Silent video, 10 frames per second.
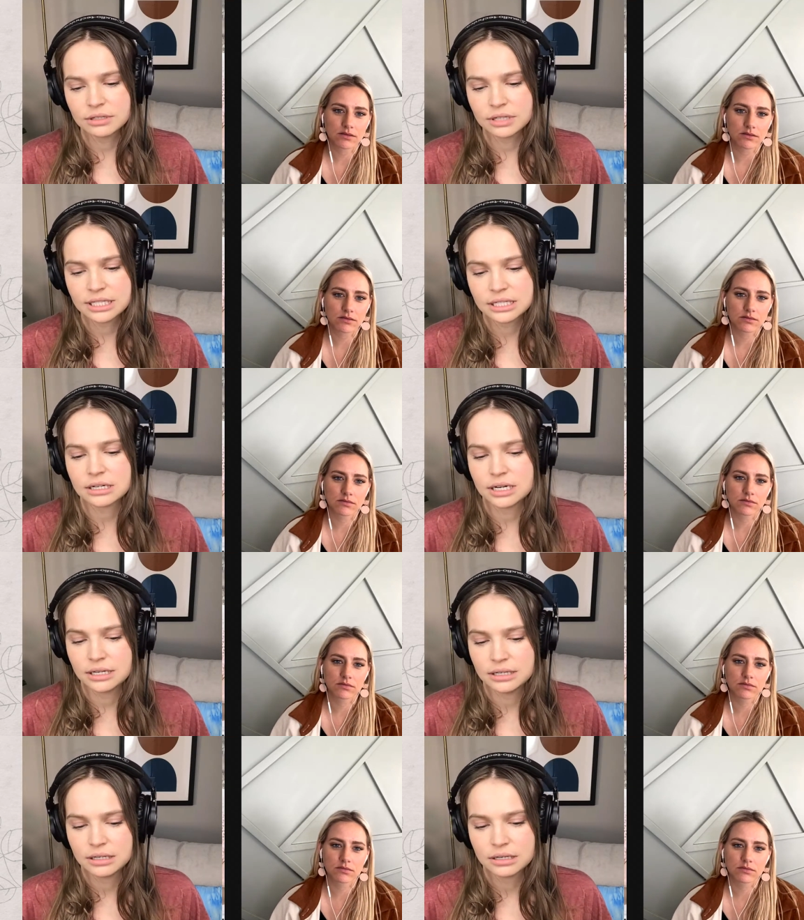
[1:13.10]
Speaker 1: get
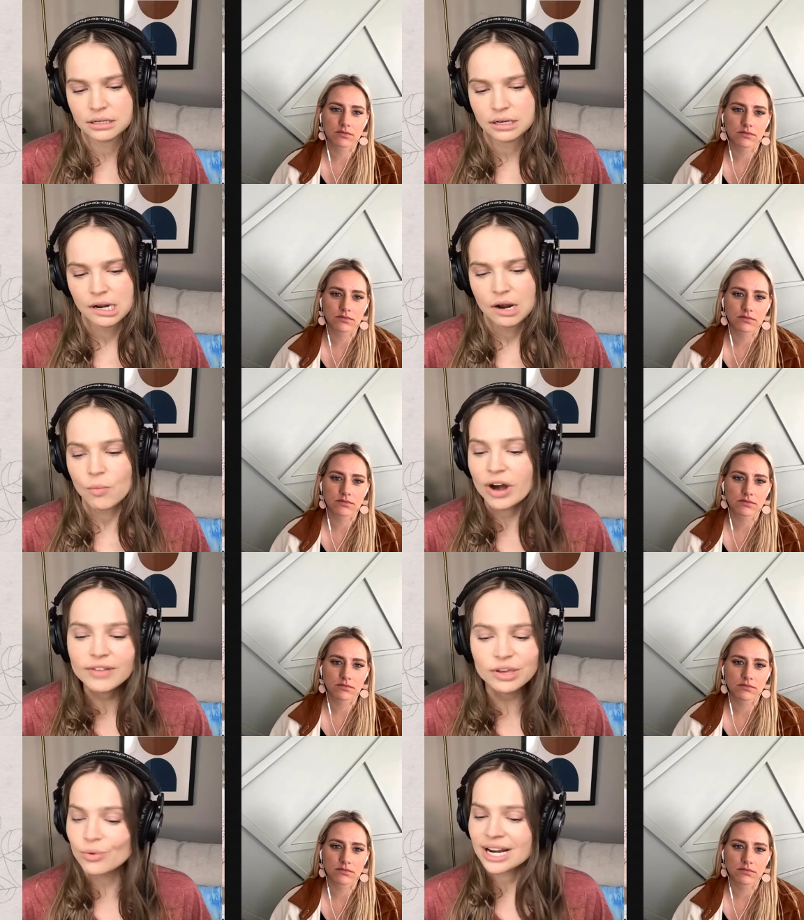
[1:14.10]
started
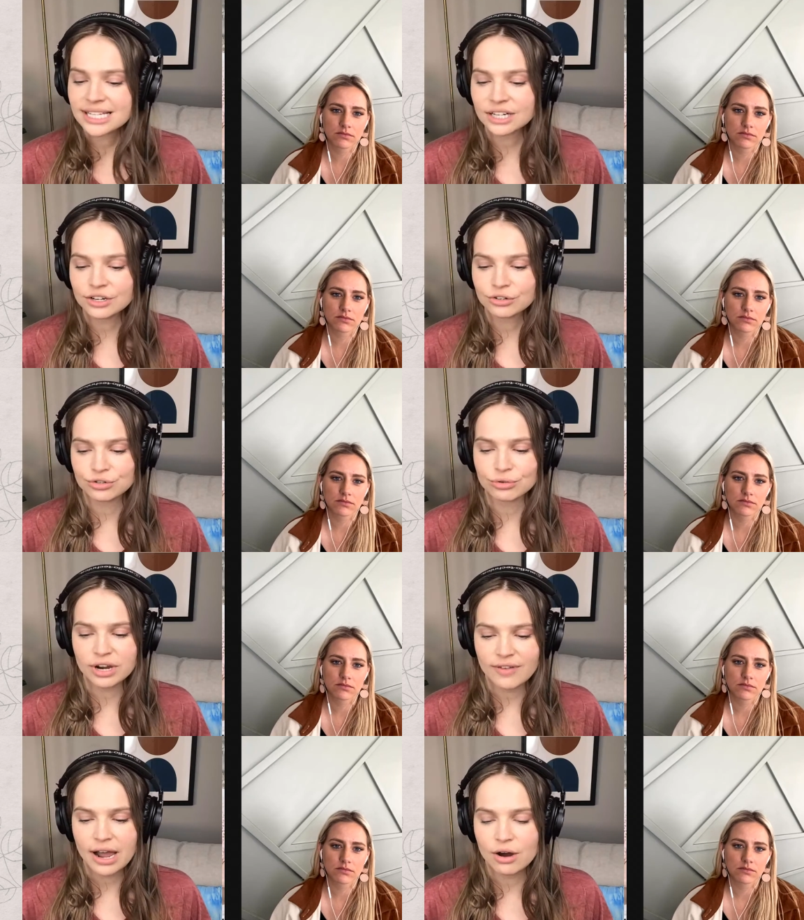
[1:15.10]
wherever you want to start your
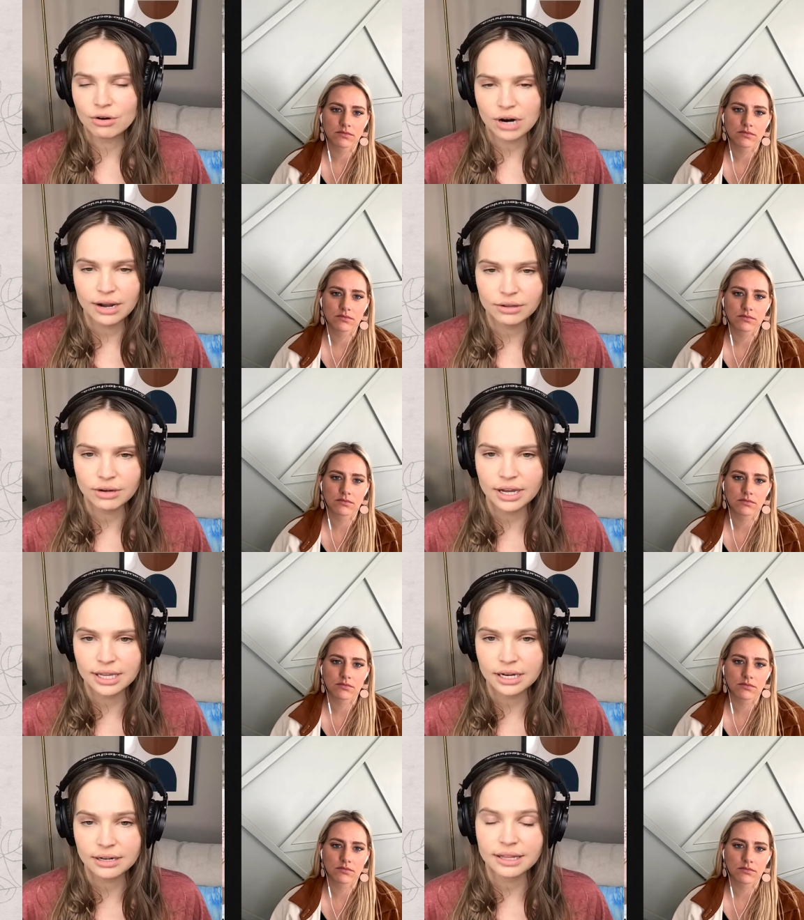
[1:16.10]
story of how, how you got
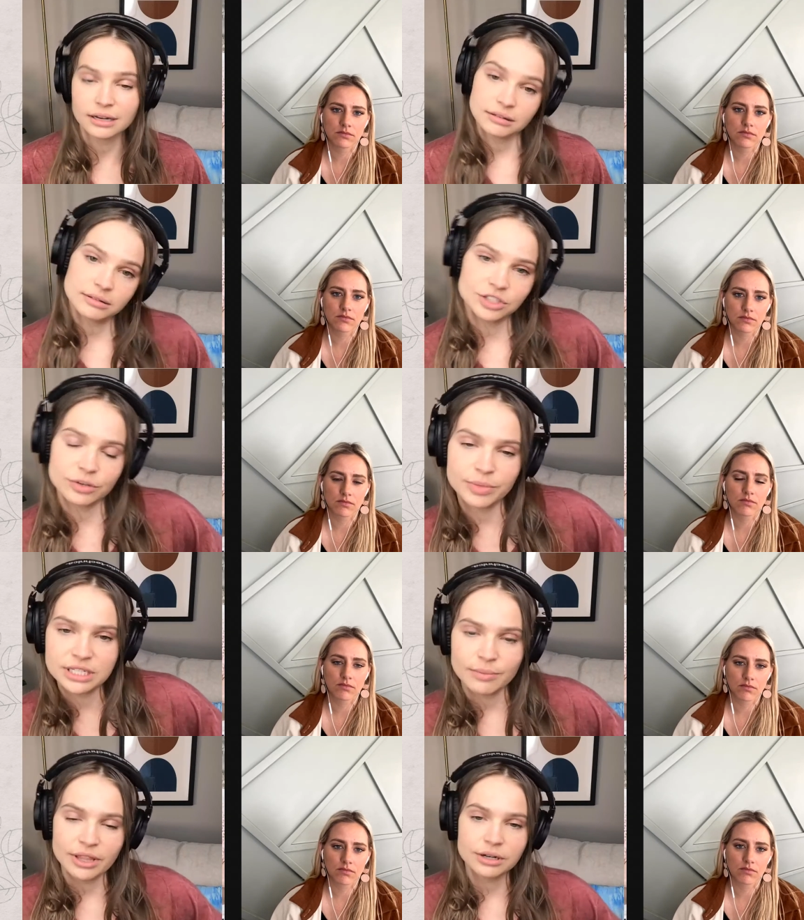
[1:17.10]
here and then jump
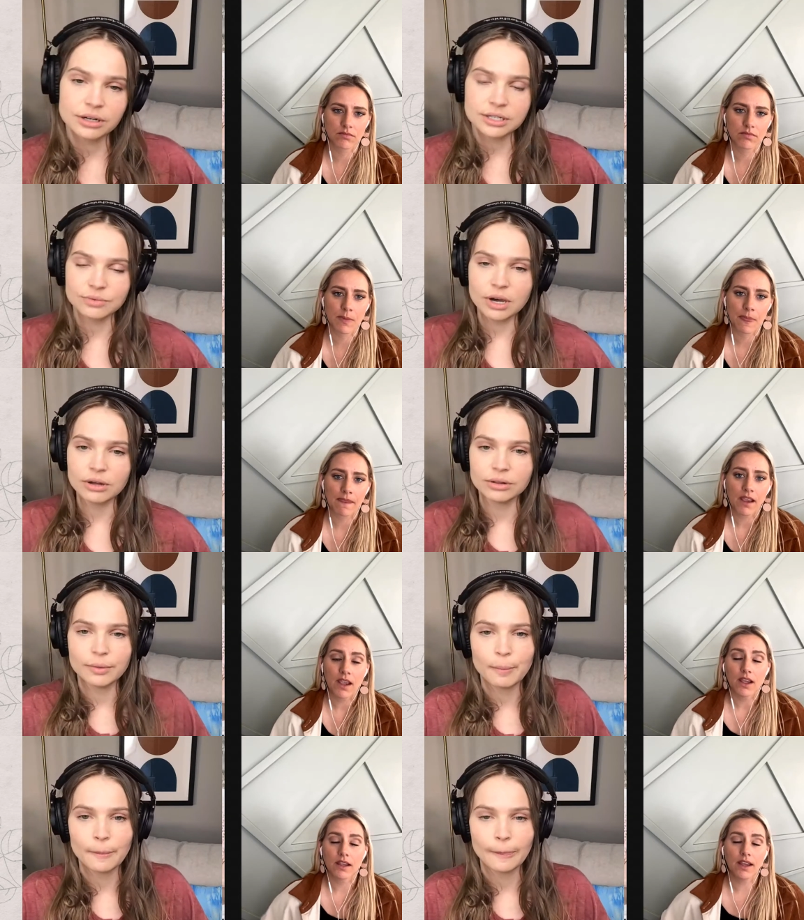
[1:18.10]
into motherhood as well.
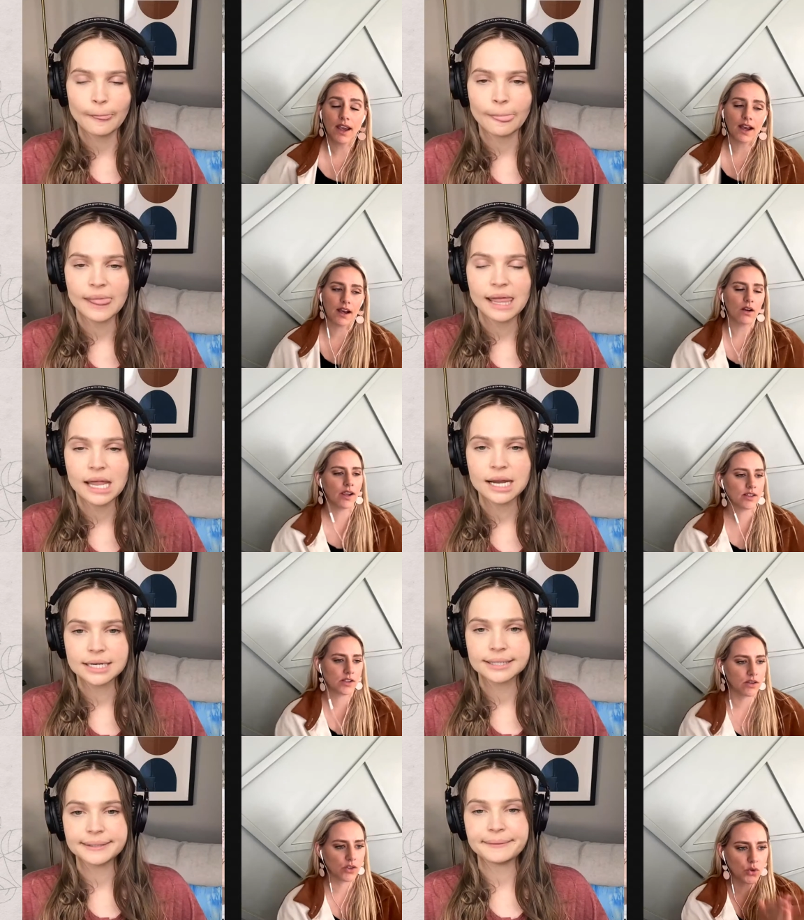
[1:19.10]
Speaker 2: Yeah. Okay.
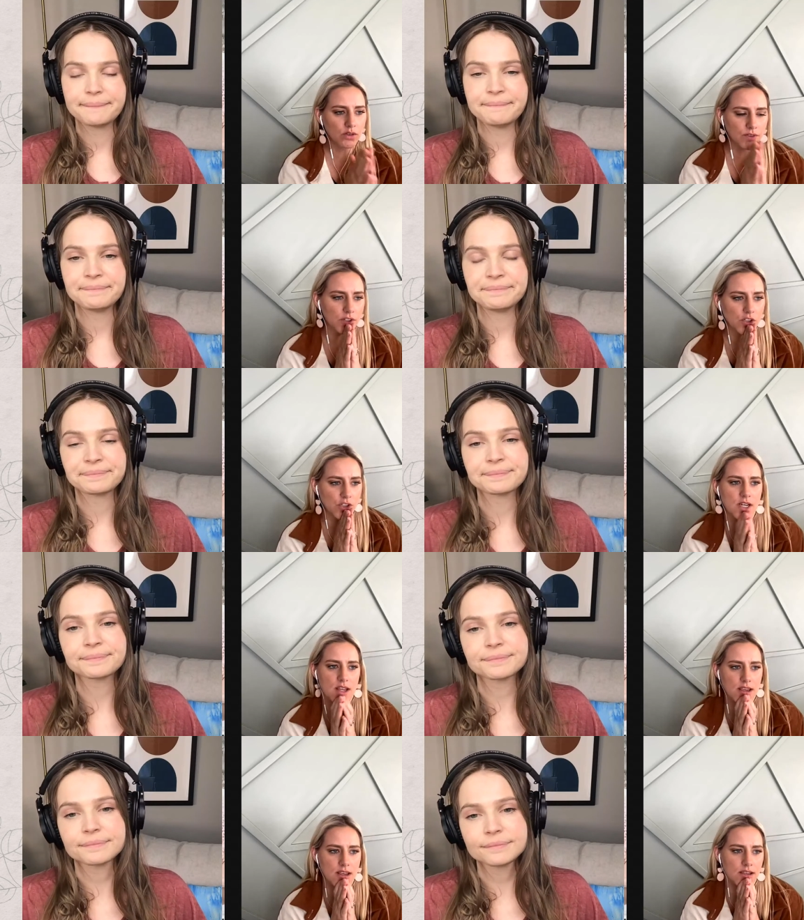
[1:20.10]
So the short version
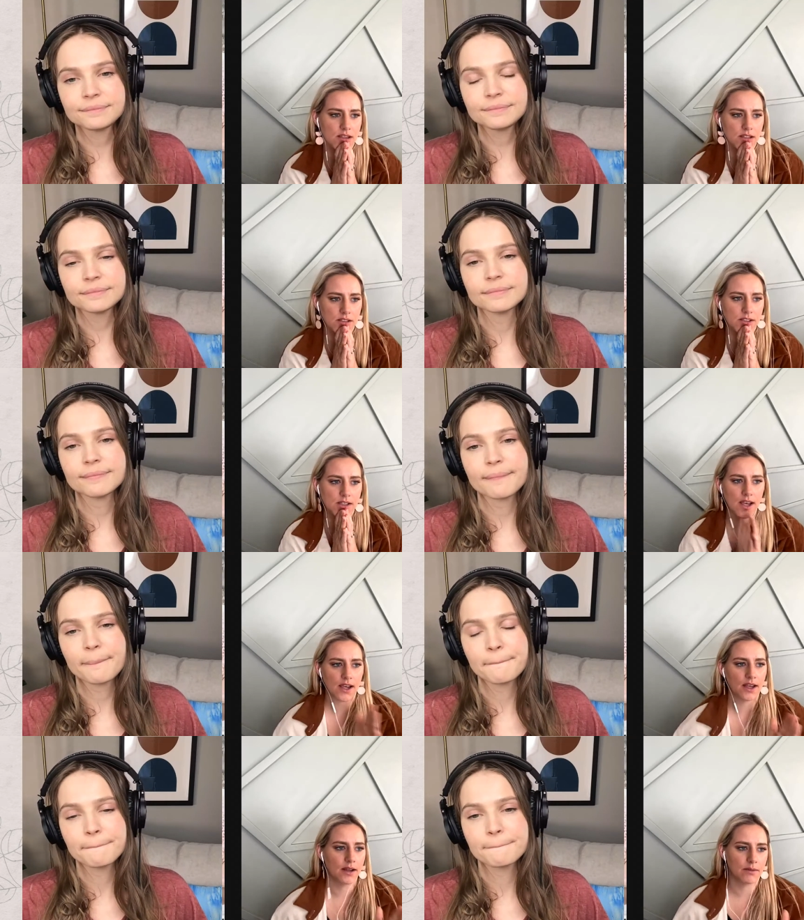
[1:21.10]
is
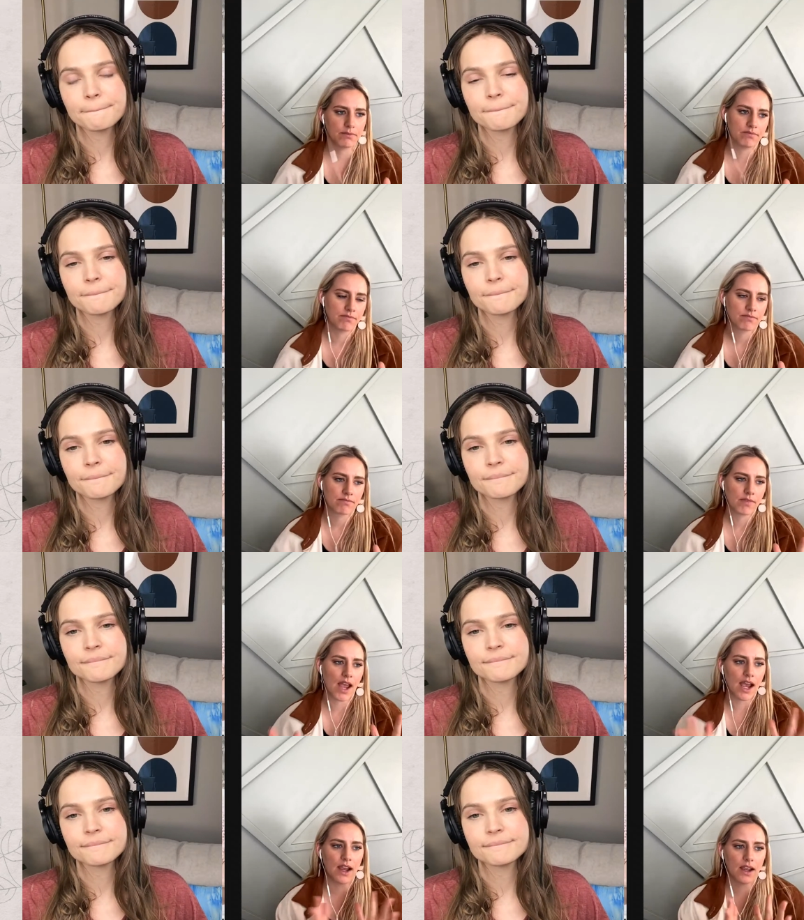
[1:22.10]
um,
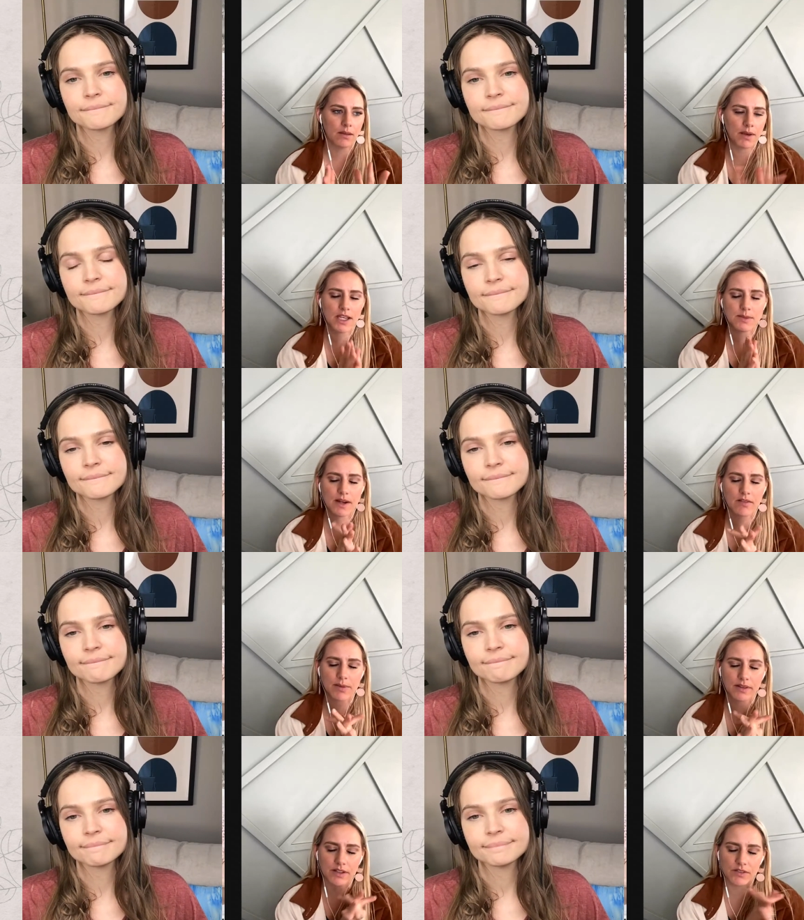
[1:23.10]
I my husband and
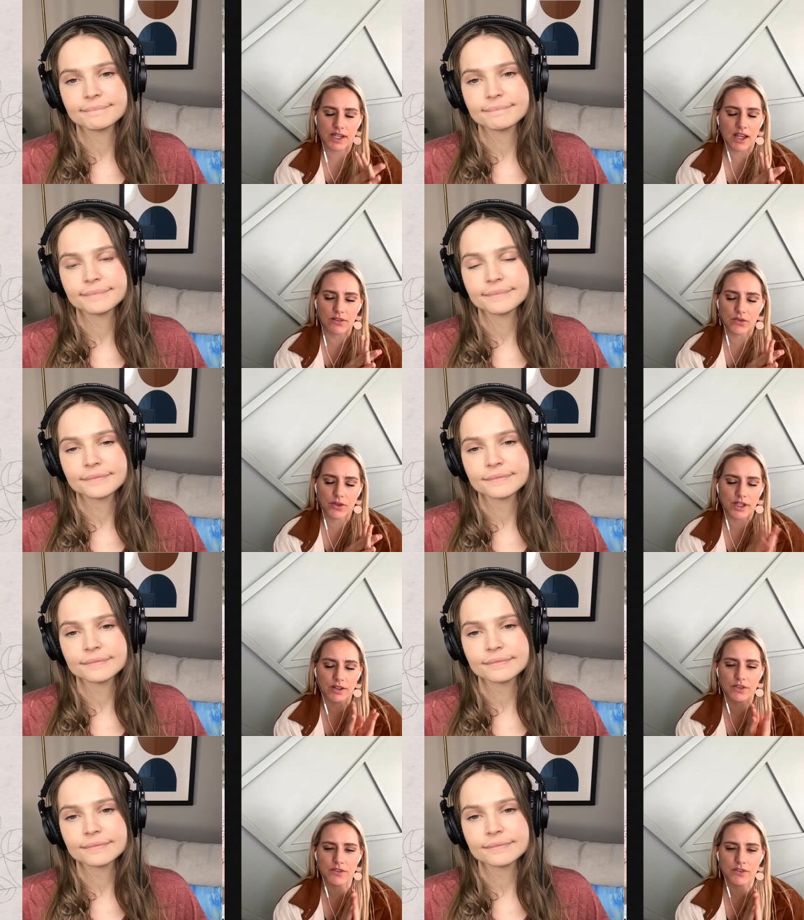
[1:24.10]
I lived in California for